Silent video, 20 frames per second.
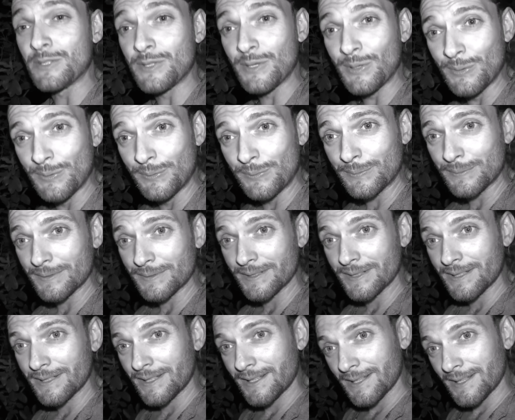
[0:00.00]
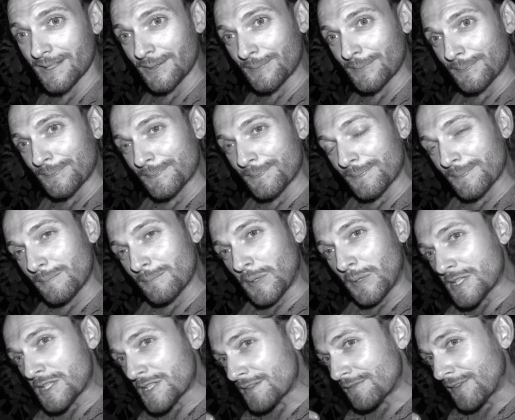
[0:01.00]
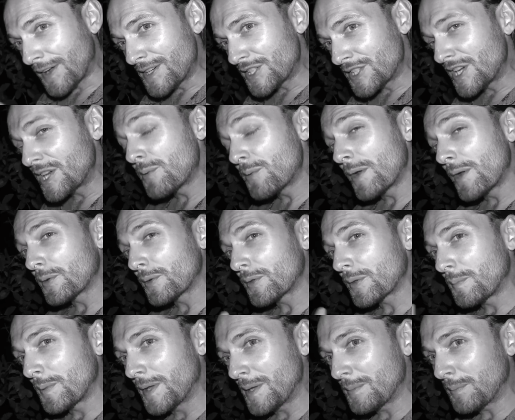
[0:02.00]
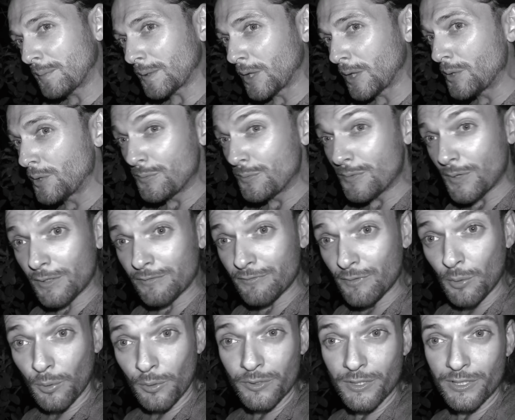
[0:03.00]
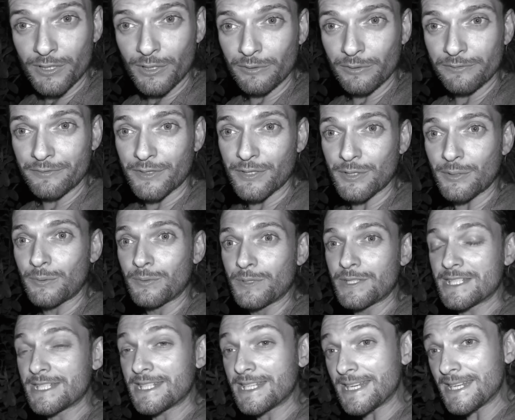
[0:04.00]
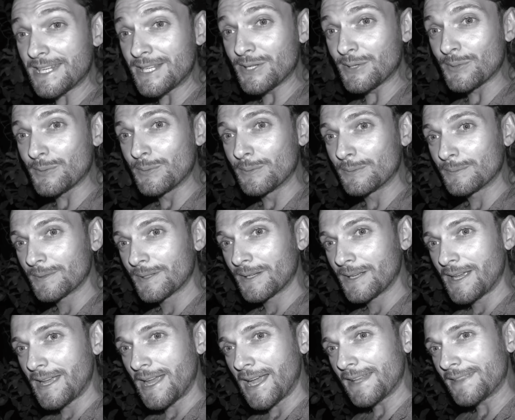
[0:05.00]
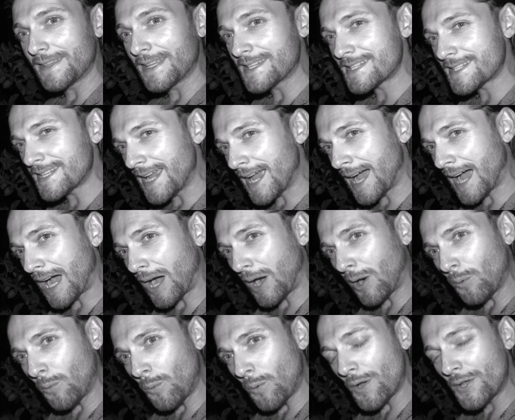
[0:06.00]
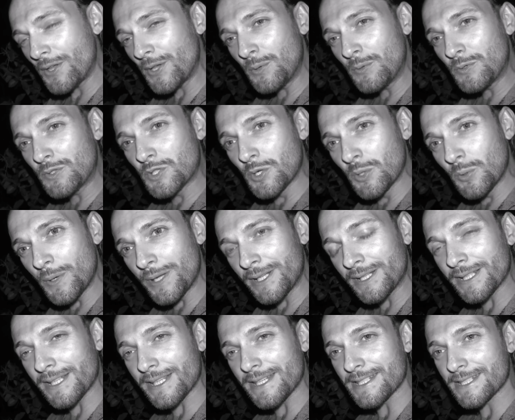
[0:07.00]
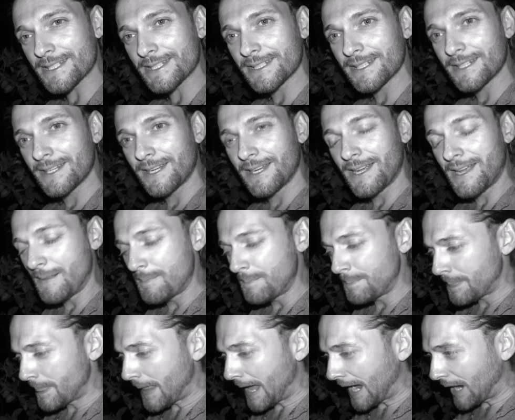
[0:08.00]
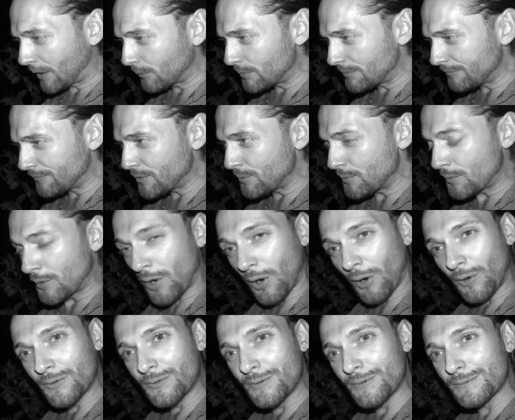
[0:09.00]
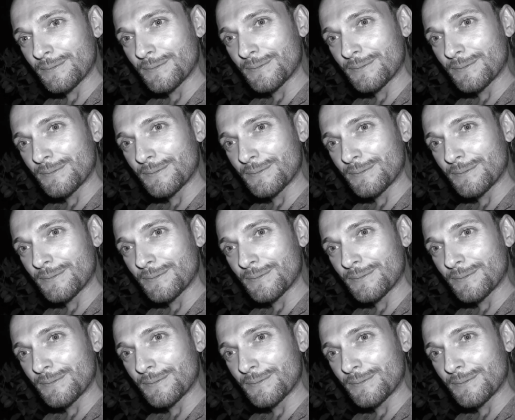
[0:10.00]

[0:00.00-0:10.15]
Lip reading: do. Because eventually when other people who have known and loved you see you and they say, how are you doing this? How have you gone,